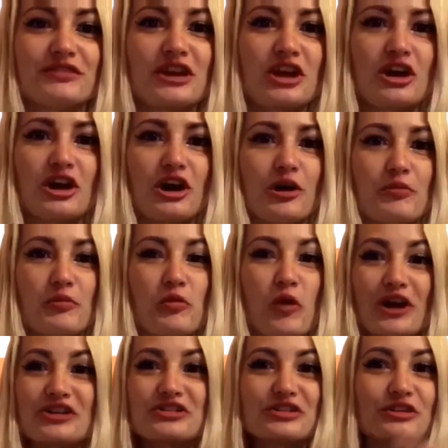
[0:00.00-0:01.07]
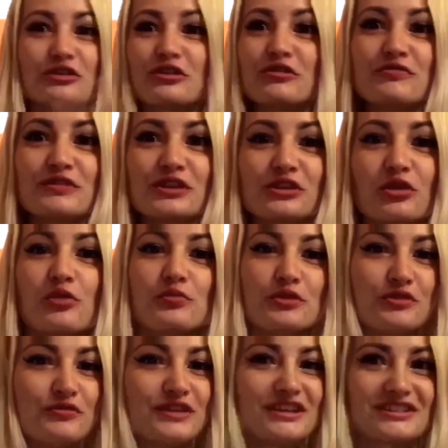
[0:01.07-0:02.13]
Watch their goofy little
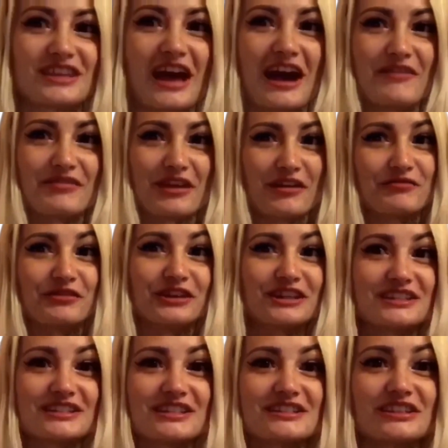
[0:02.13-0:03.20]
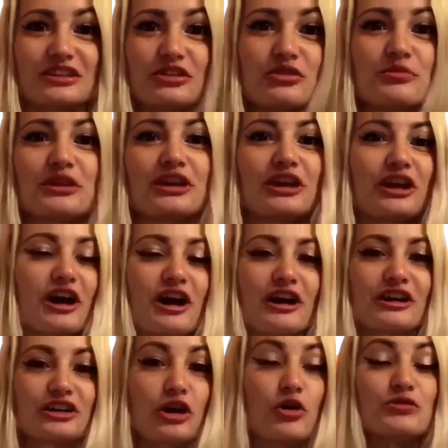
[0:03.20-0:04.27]
movies that have that funny sense of
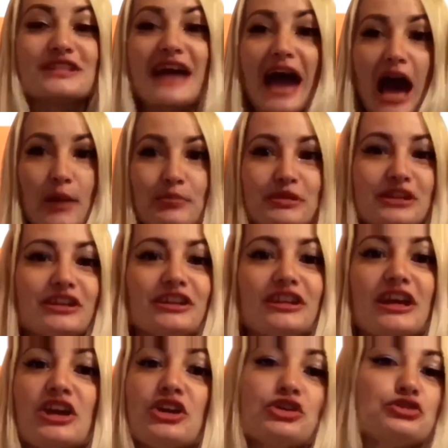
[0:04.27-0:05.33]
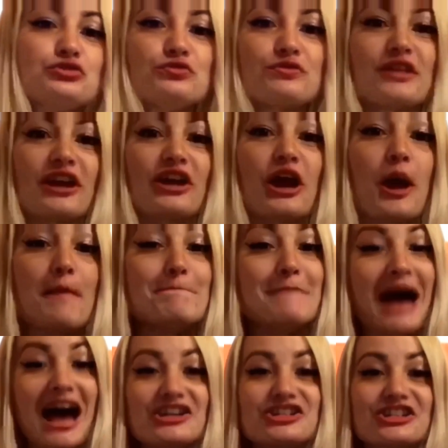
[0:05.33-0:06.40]
humor. Go tap in to their
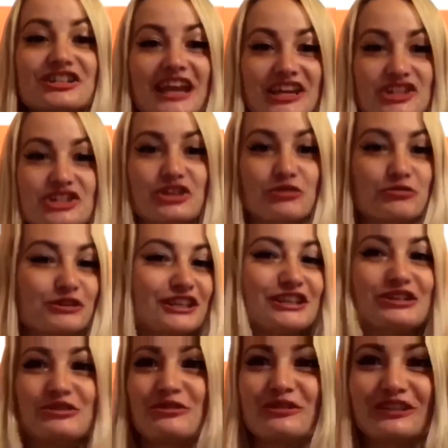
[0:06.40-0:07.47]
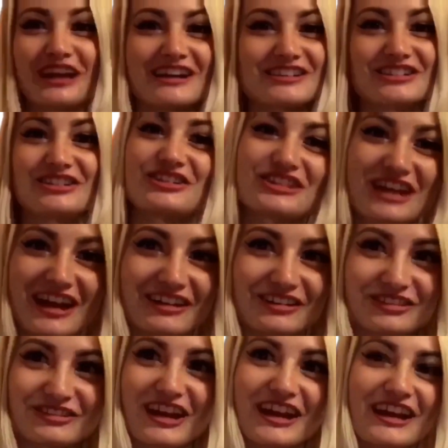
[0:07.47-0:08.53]
imagination. Really utilize your
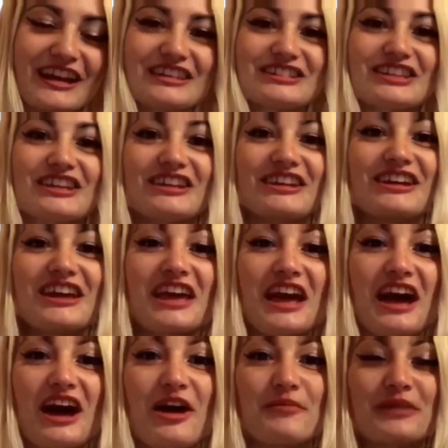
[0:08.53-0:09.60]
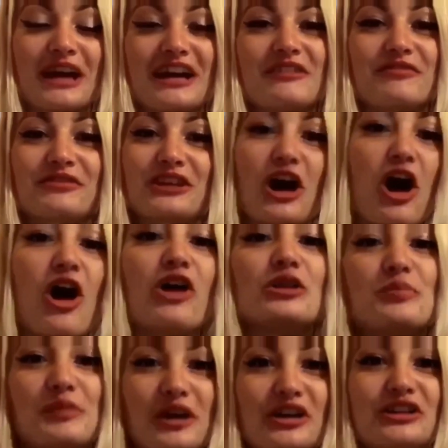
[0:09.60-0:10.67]
child, right? To kind of call
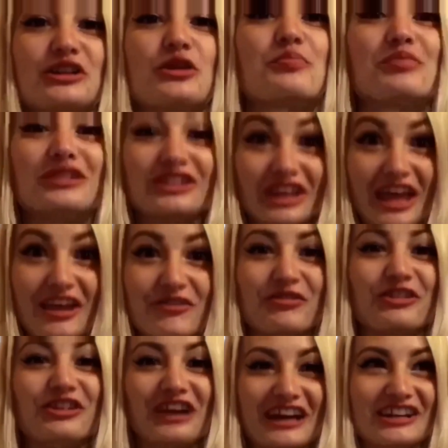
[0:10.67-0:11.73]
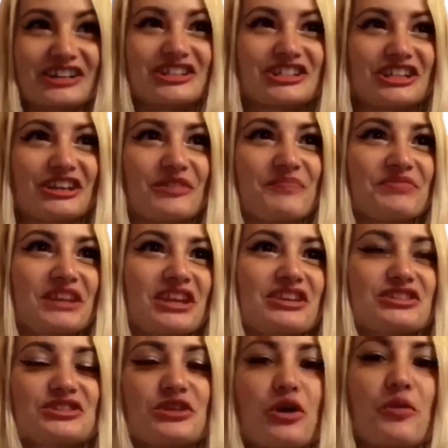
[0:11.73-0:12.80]
upon your playful energy.
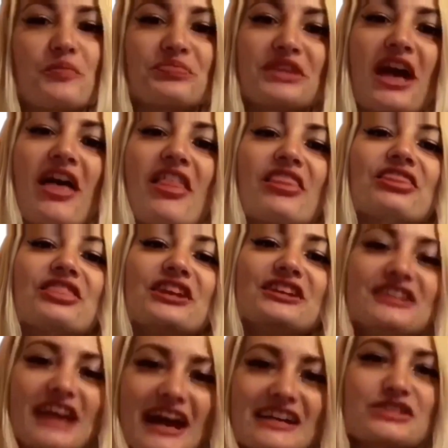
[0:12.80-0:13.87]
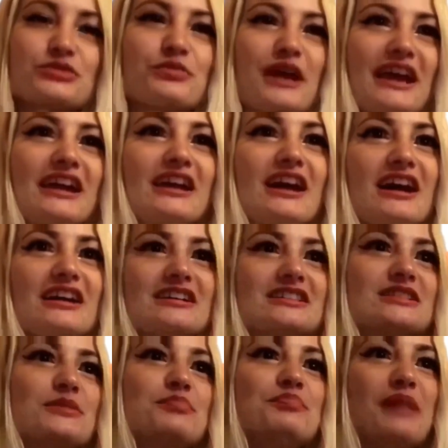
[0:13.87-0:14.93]
So the next way
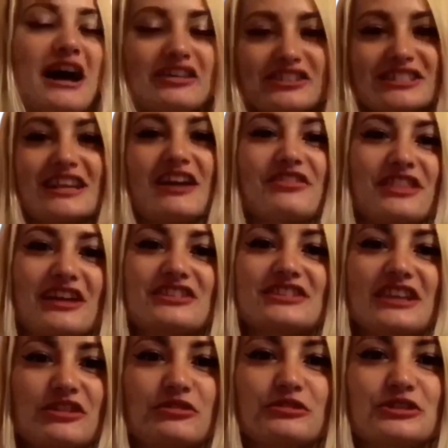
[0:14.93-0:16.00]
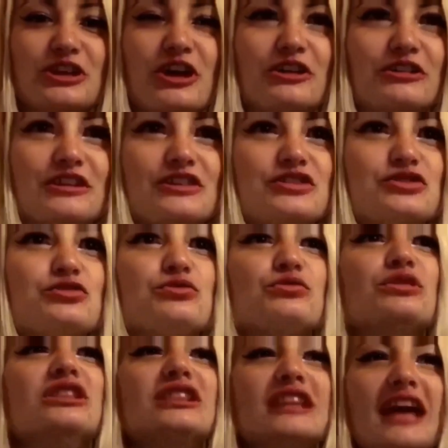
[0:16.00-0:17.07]
to balance out that sacral chakra is to
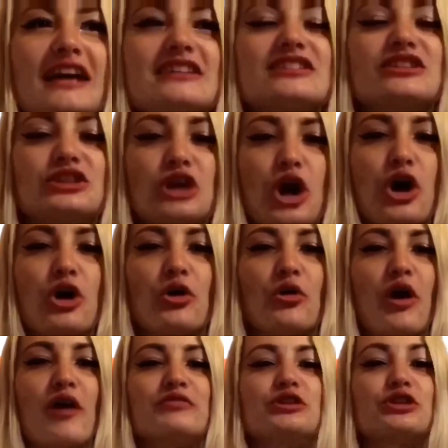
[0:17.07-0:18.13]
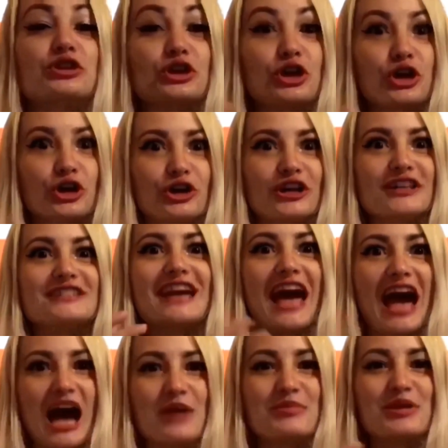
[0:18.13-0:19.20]
let go of your current
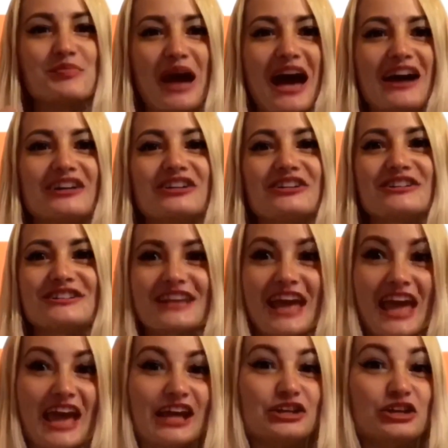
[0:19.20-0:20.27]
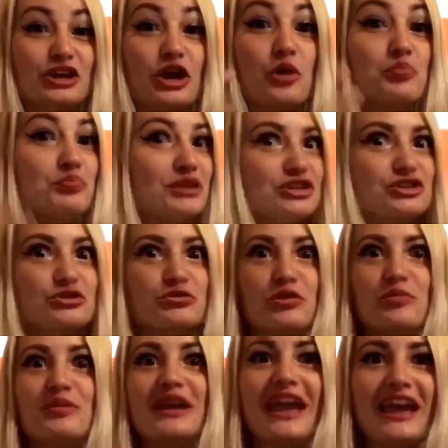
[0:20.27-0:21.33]
habit patterns and your habitual
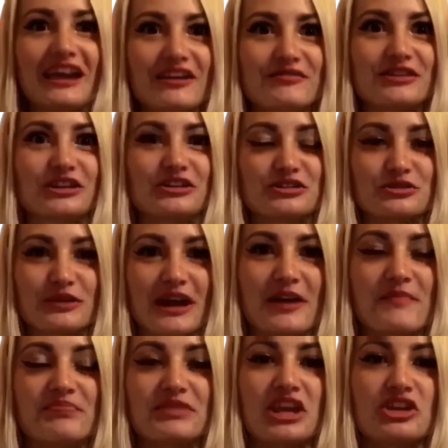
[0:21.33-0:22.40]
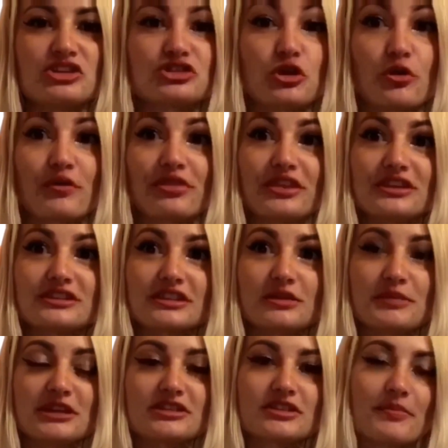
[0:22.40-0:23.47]
behaviors, right? So this could
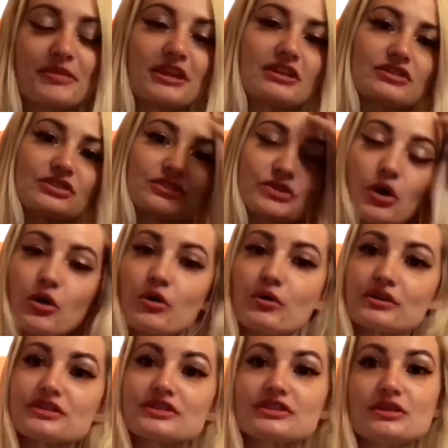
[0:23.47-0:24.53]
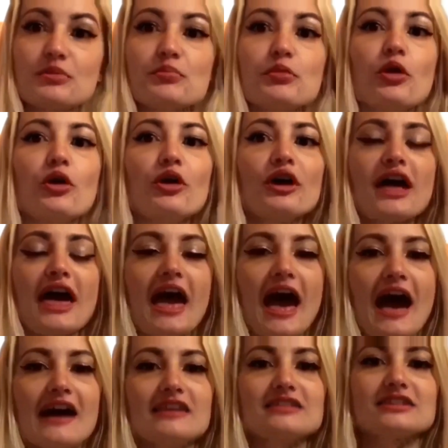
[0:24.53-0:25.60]
be something so simple
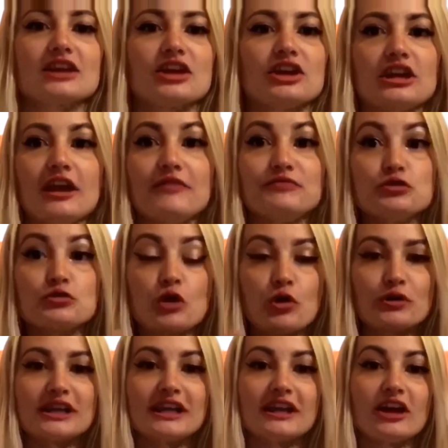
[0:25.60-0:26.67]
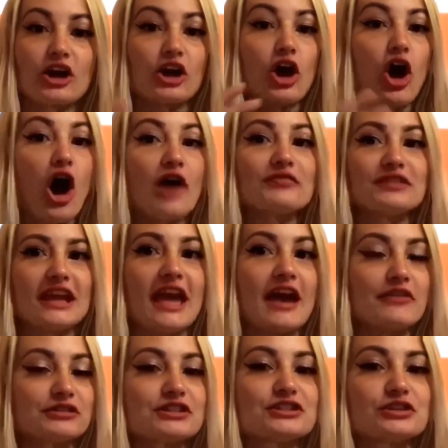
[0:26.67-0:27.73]
as if you go to get a coffee
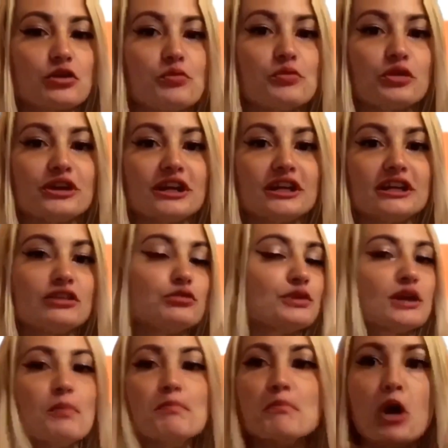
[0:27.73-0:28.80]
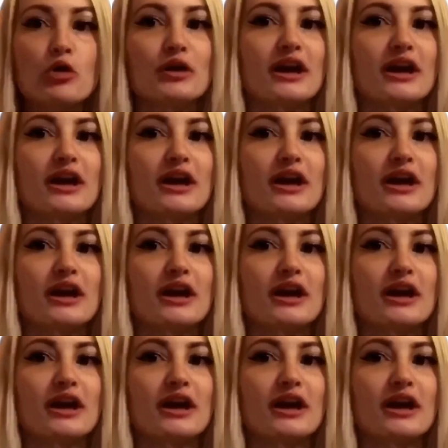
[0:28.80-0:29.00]
every single morning, you get a mocha